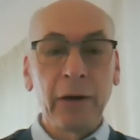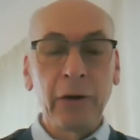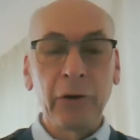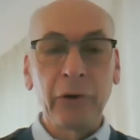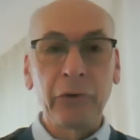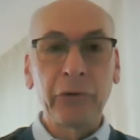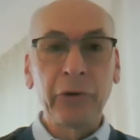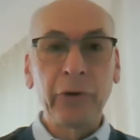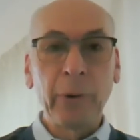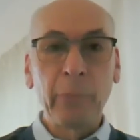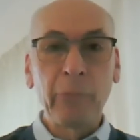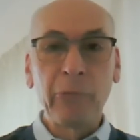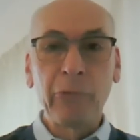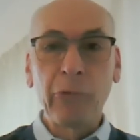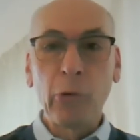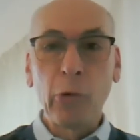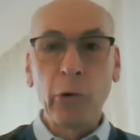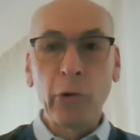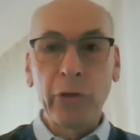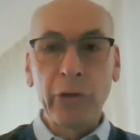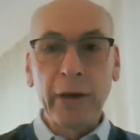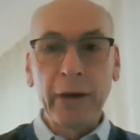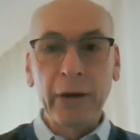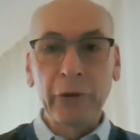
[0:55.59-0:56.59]
uh, some
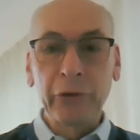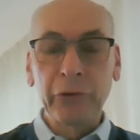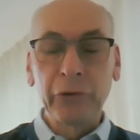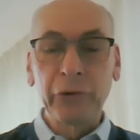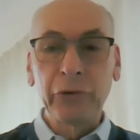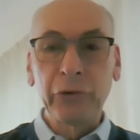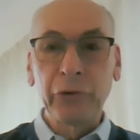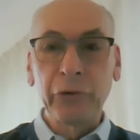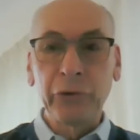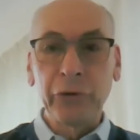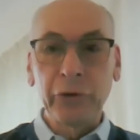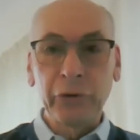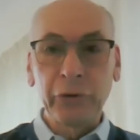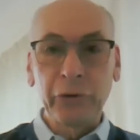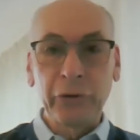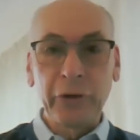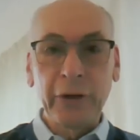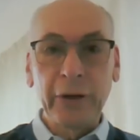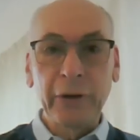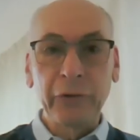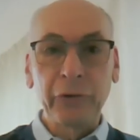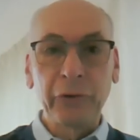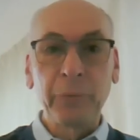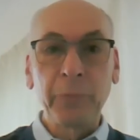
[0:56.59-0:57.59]
4,000 to
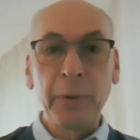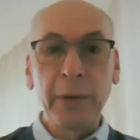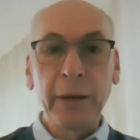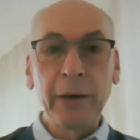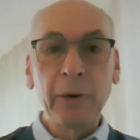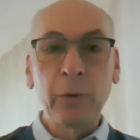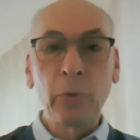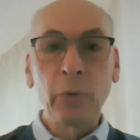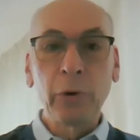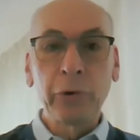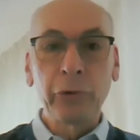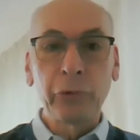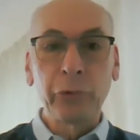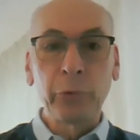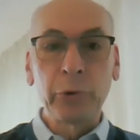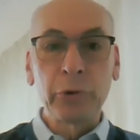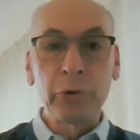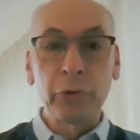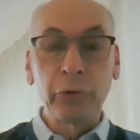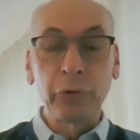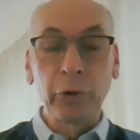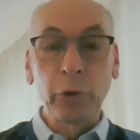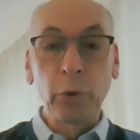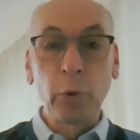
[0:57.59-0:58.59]
6,000 megawatts,
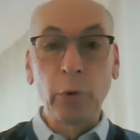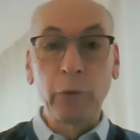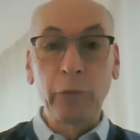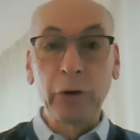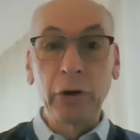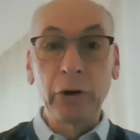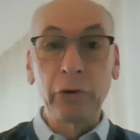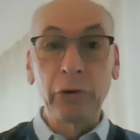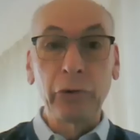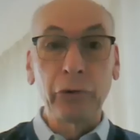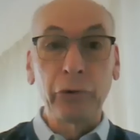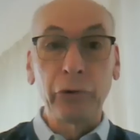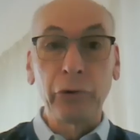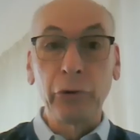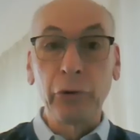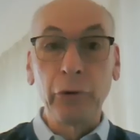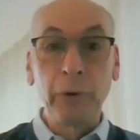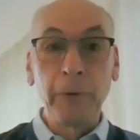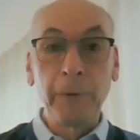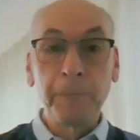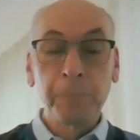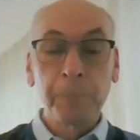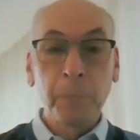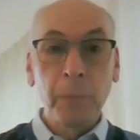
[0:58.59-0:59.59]
which is equivalent
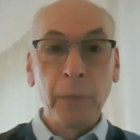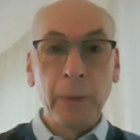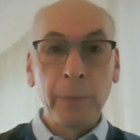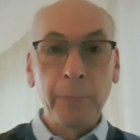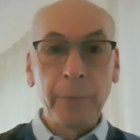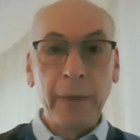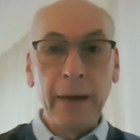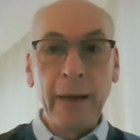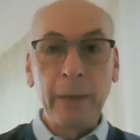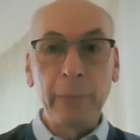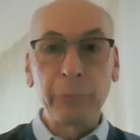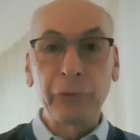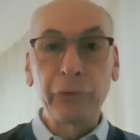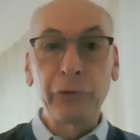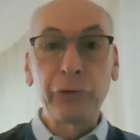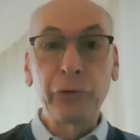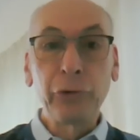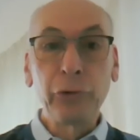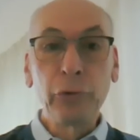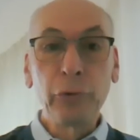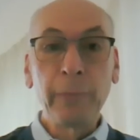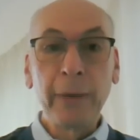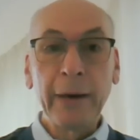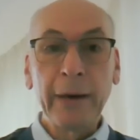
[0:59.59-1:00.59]
to perhaps
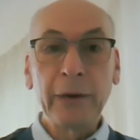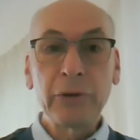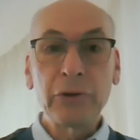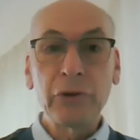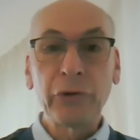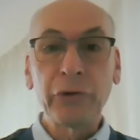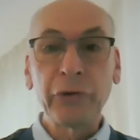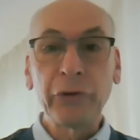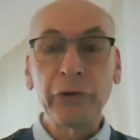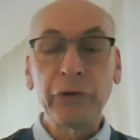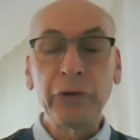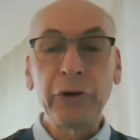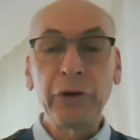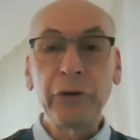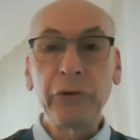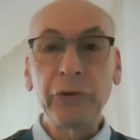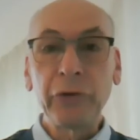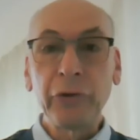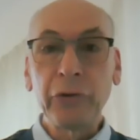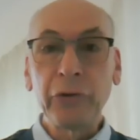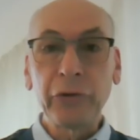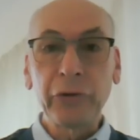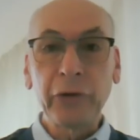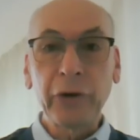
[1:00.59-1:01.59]
two major cities
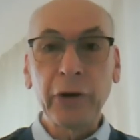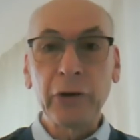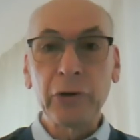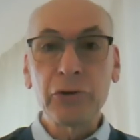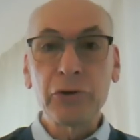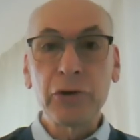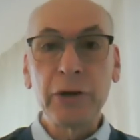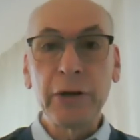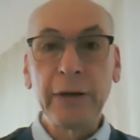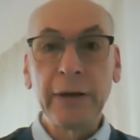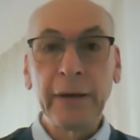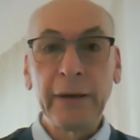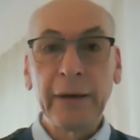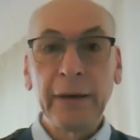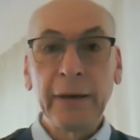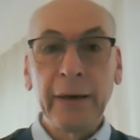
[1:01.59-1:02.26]
in this country.